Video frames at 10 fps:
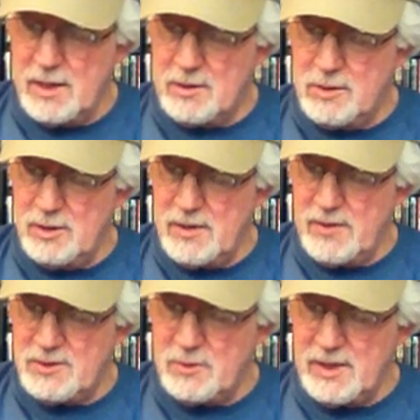Included in
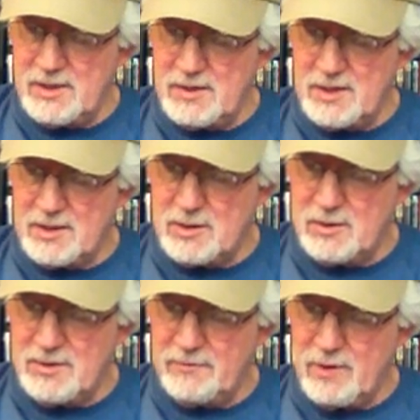this release is the
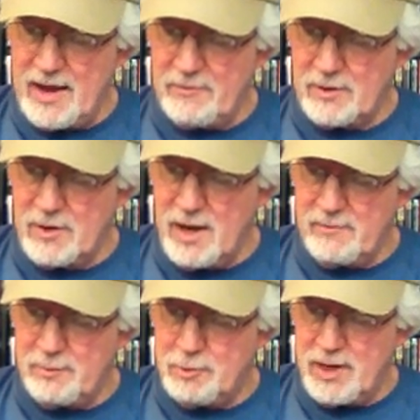exclusive graphic
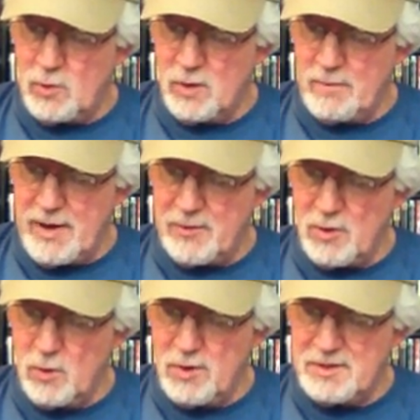novel prequel about
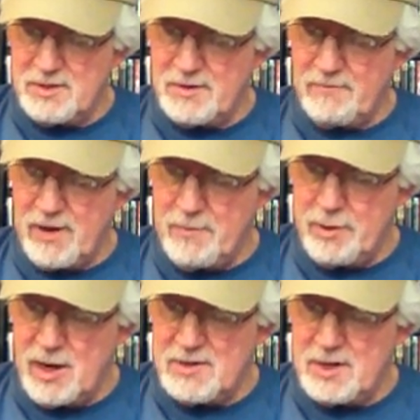the origins of
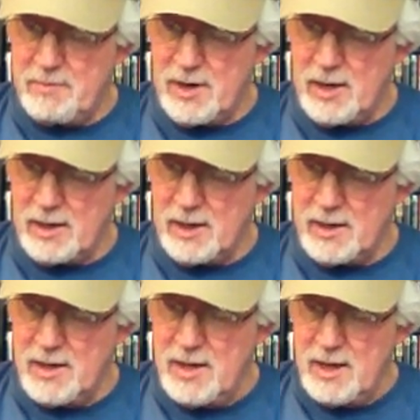vampires in
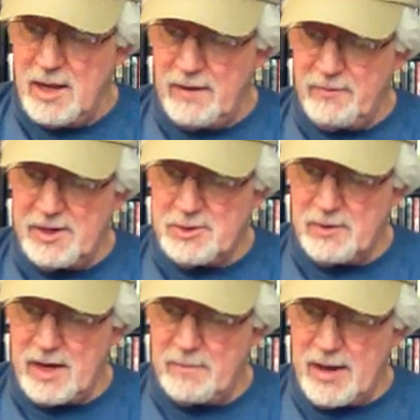America, a
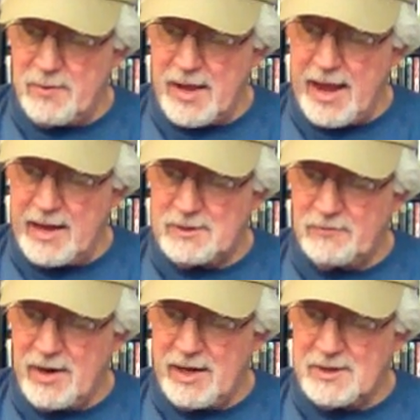featurette about the axe
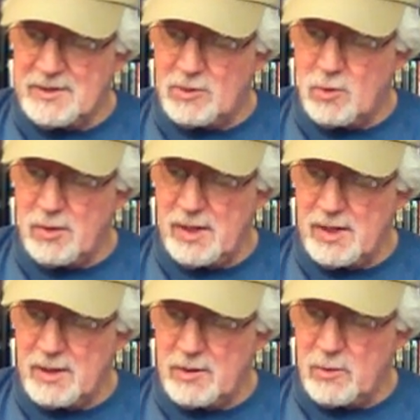fighting
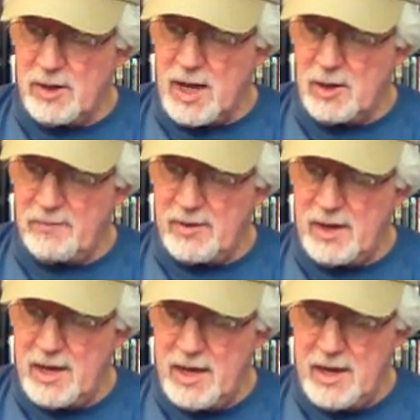
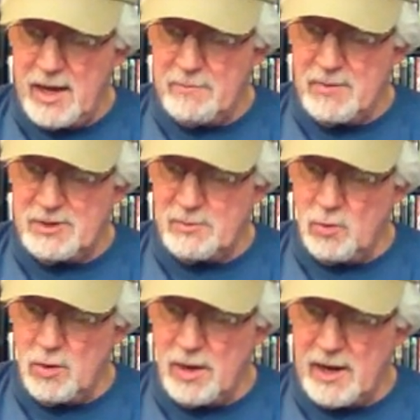choreography, and much
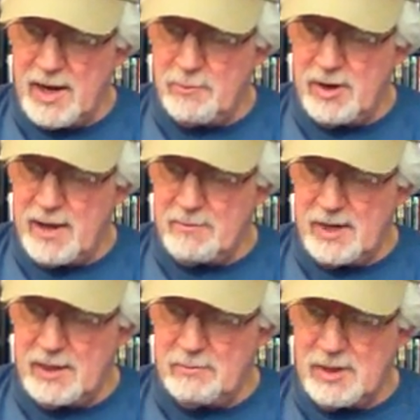more. Abraham
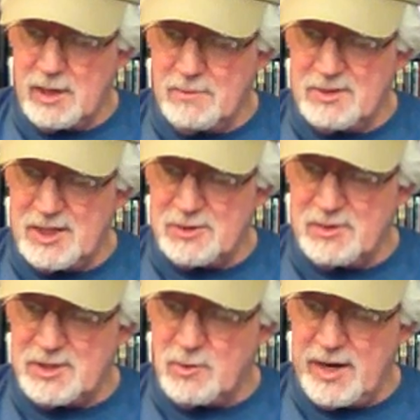Lincoln becomes
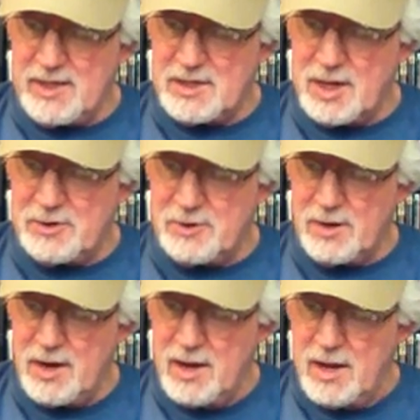history's greatest
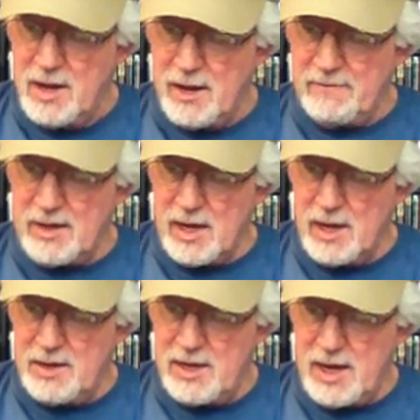hunter of the
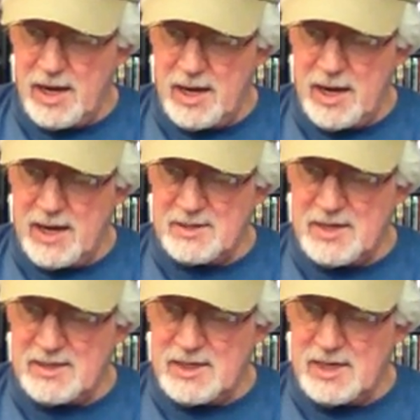undead as
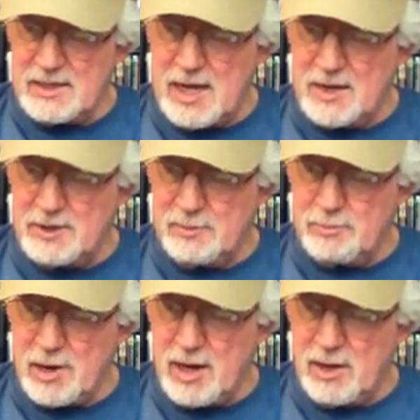he sets out to
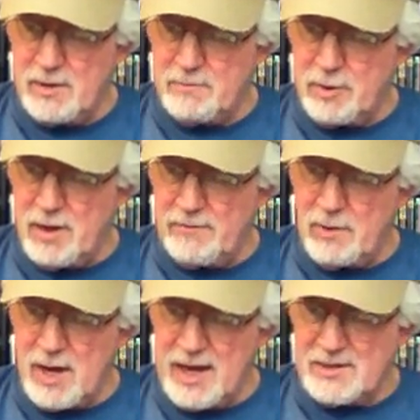
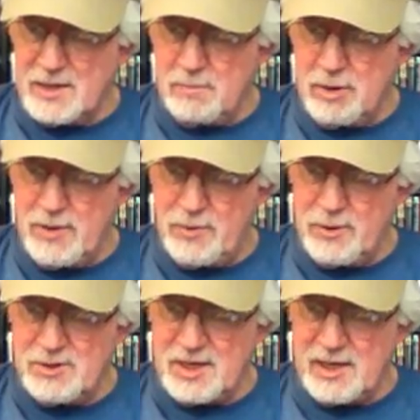pulverize the
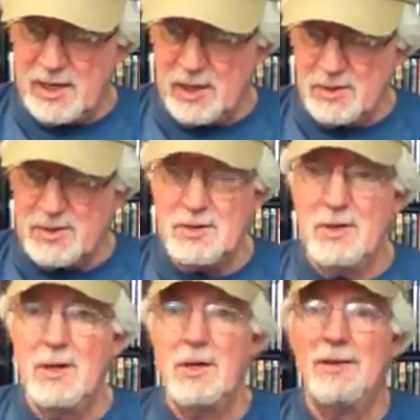bloodthirsty killers
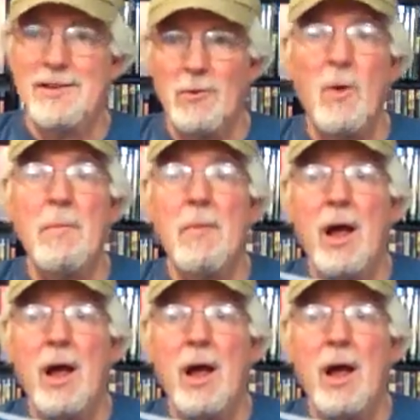one